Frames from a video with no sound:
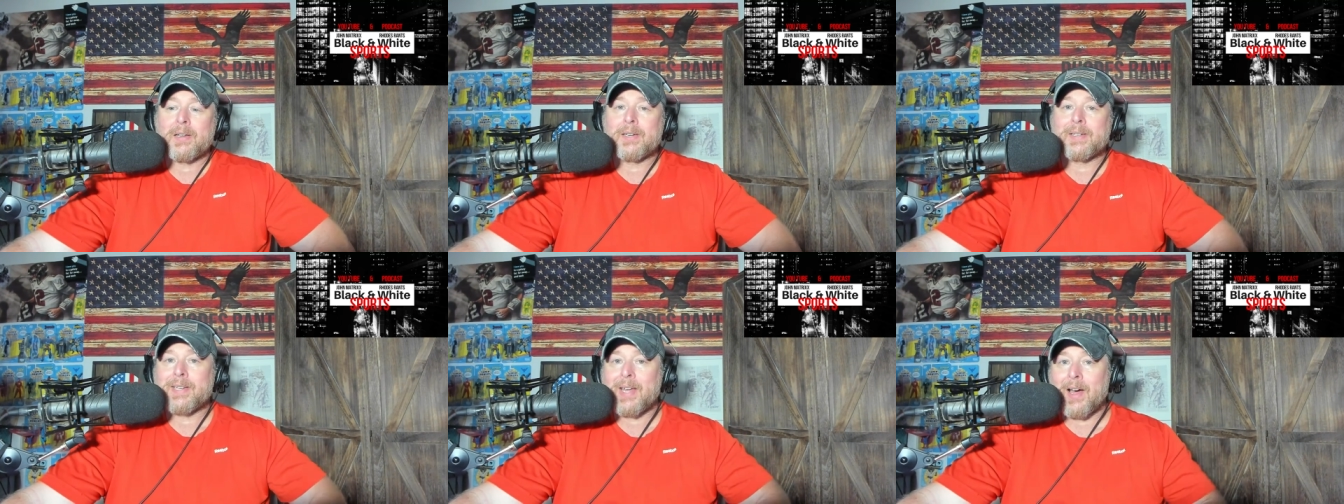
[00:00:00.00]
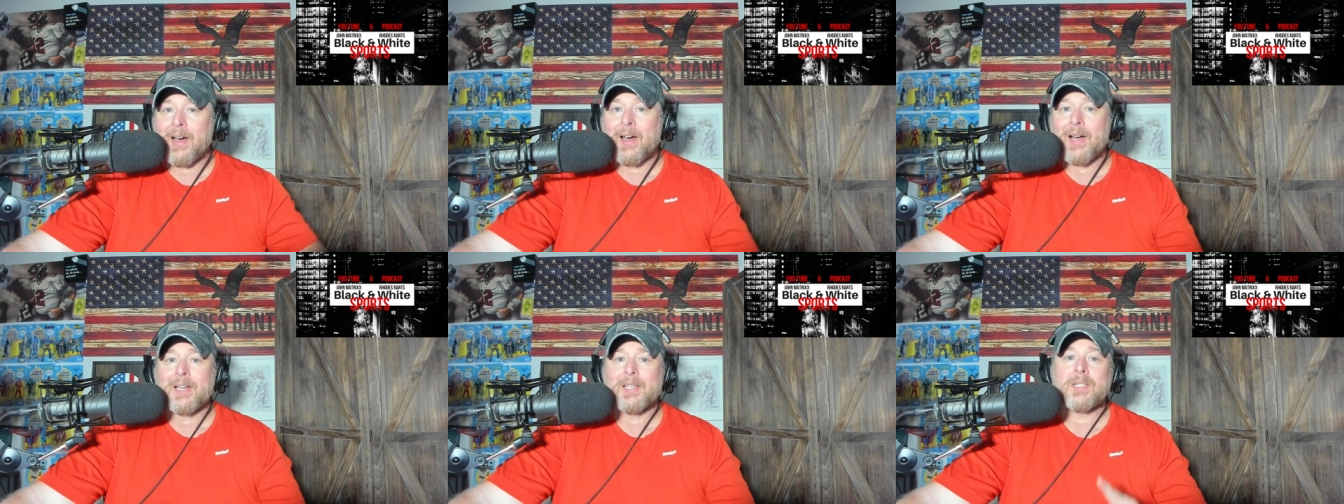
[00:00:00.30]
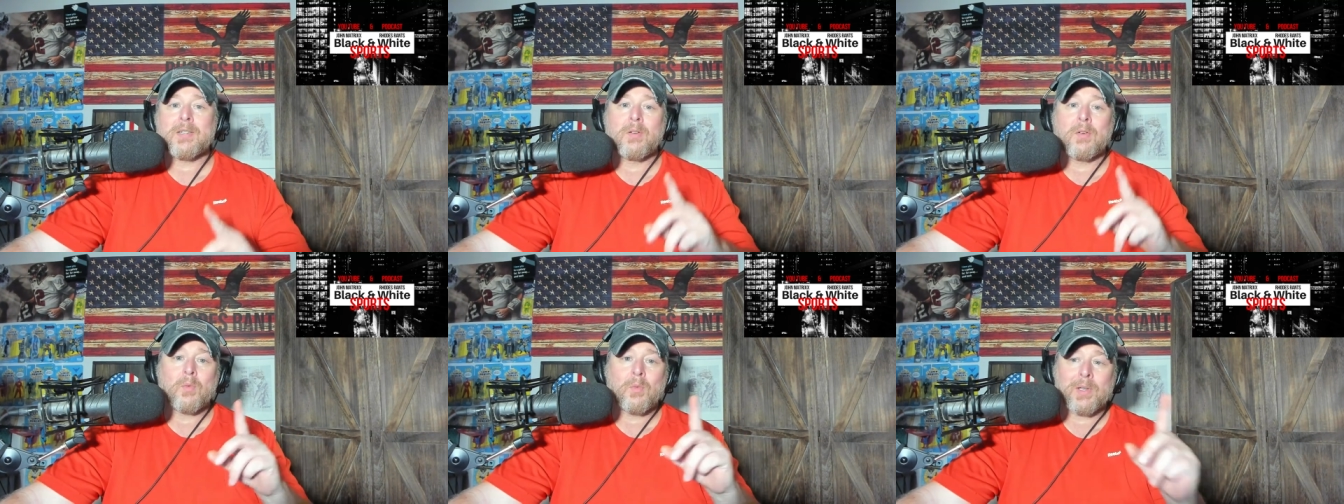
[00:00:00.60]

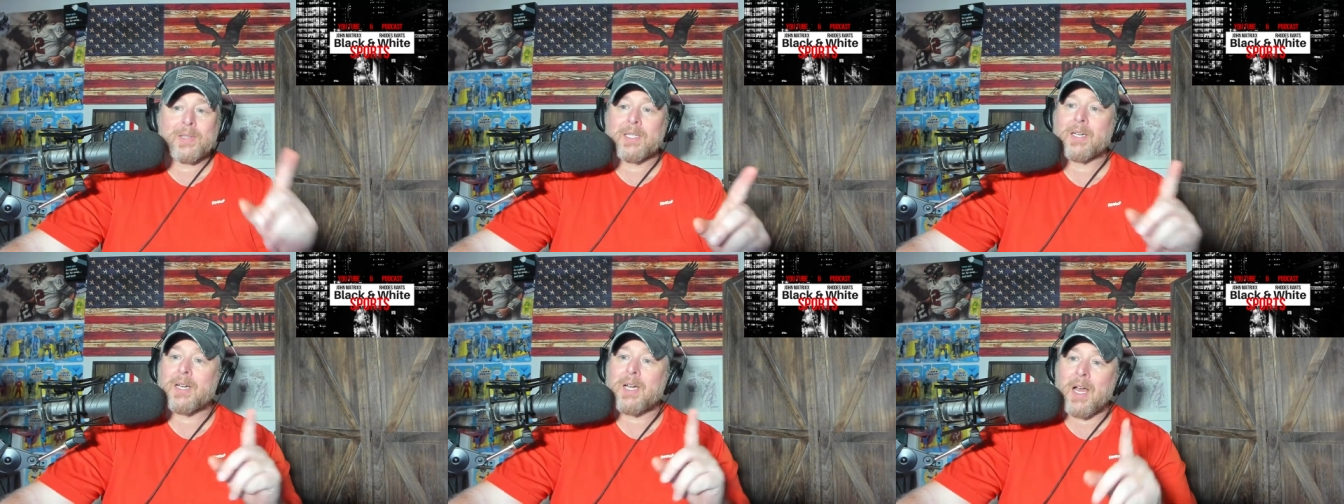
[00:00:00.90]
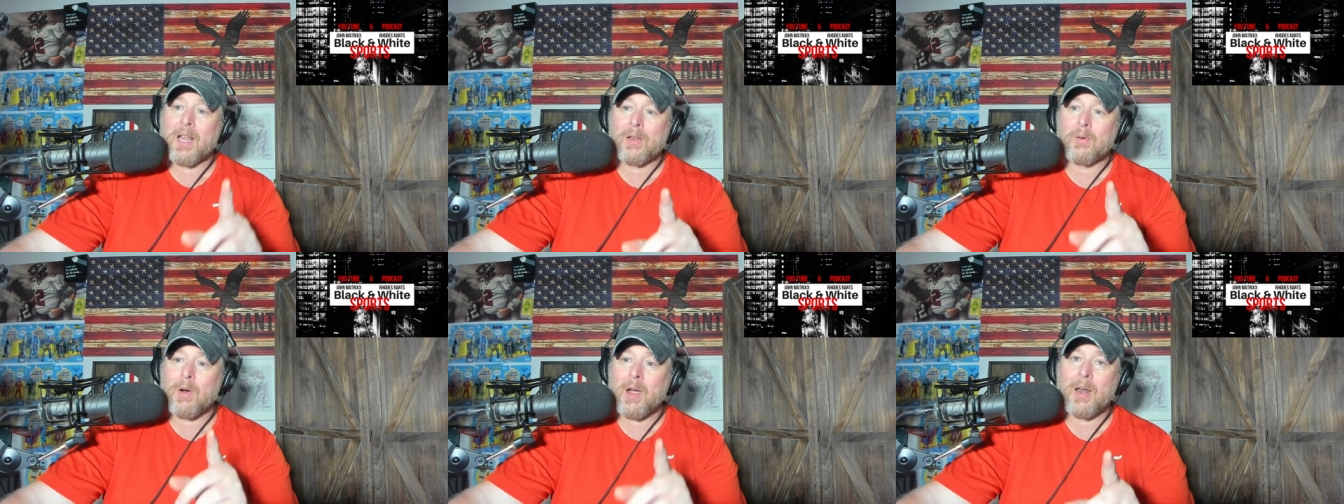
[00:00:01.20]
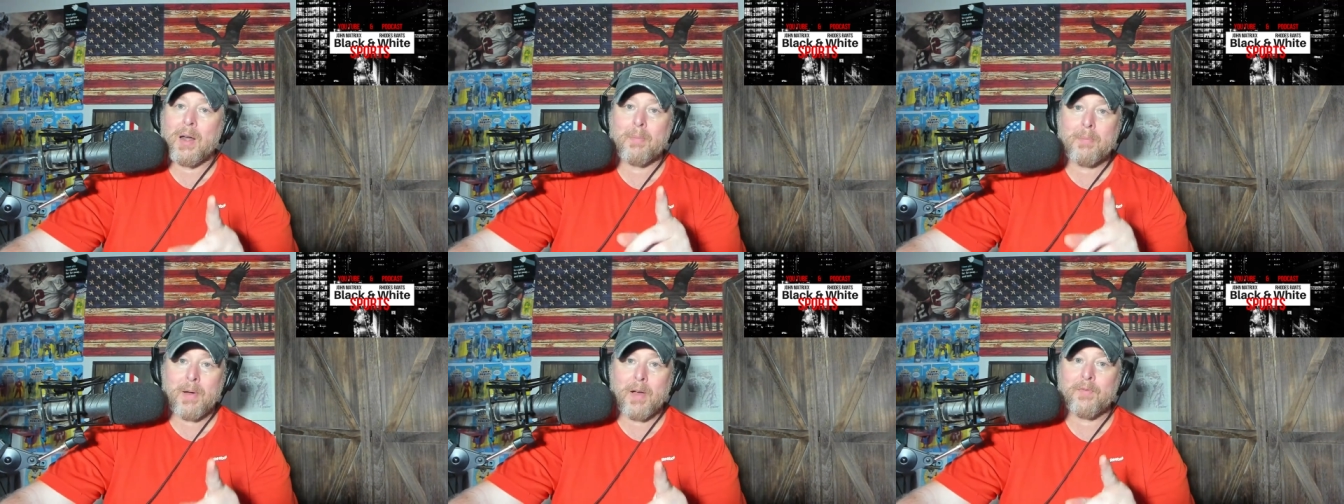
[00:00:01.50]
does with the
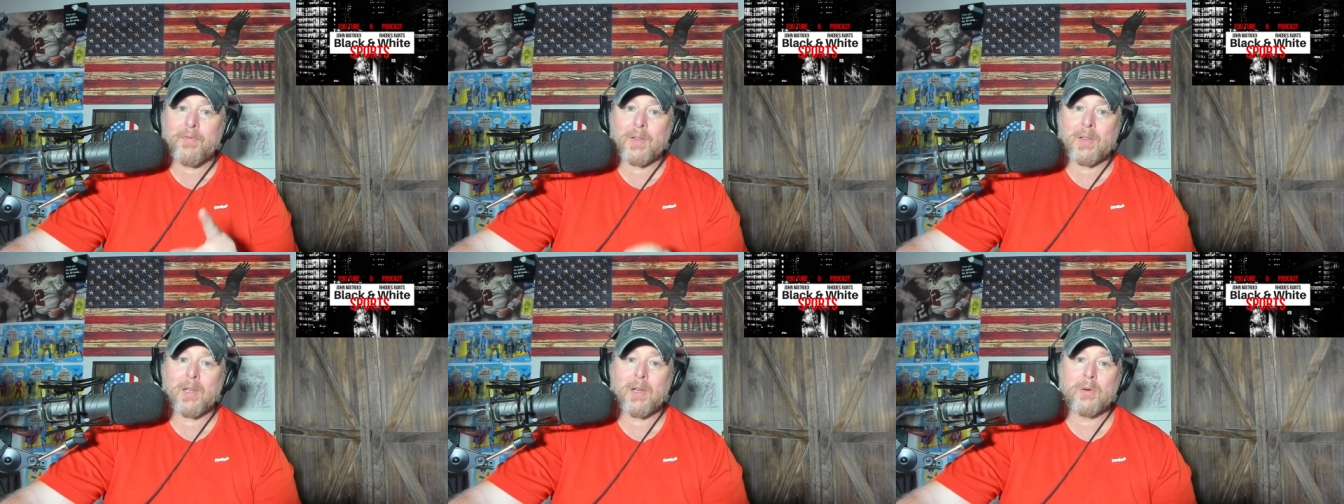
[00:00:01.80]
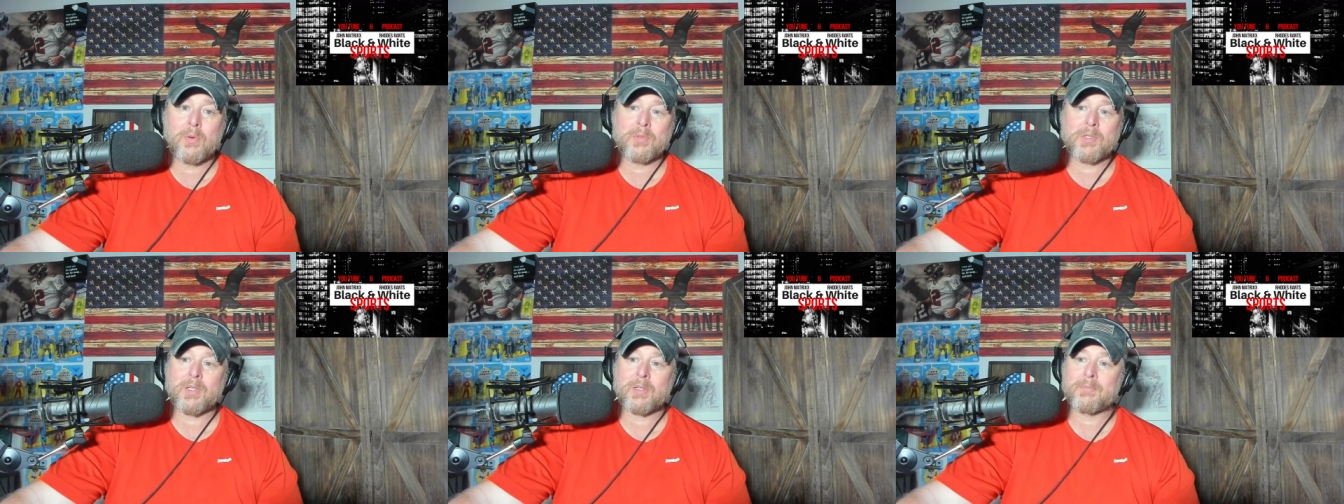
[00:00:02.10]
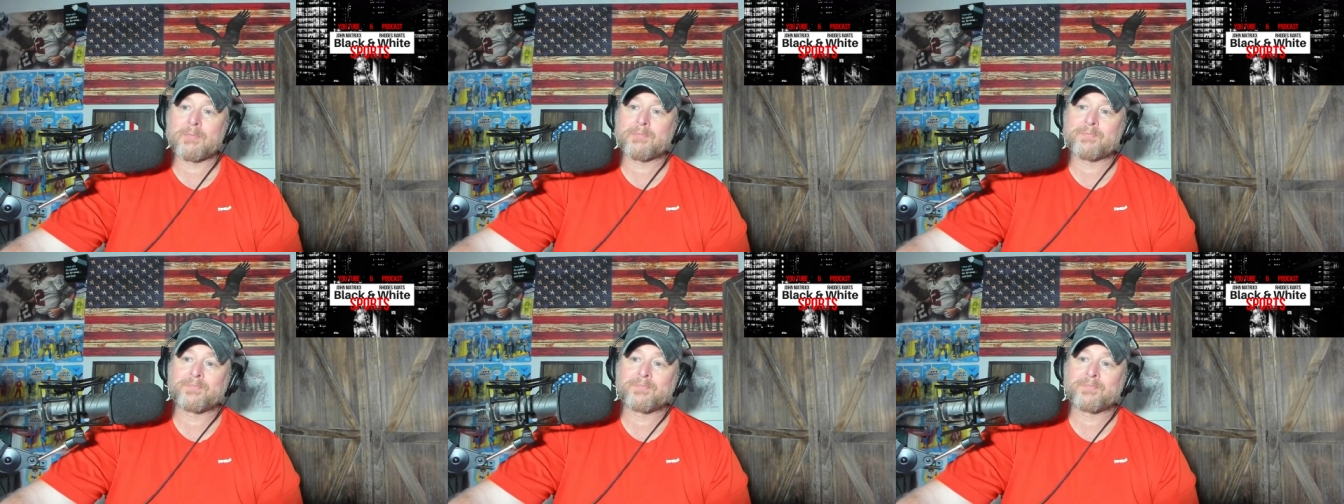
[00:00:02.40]
Colorado Buffaloes.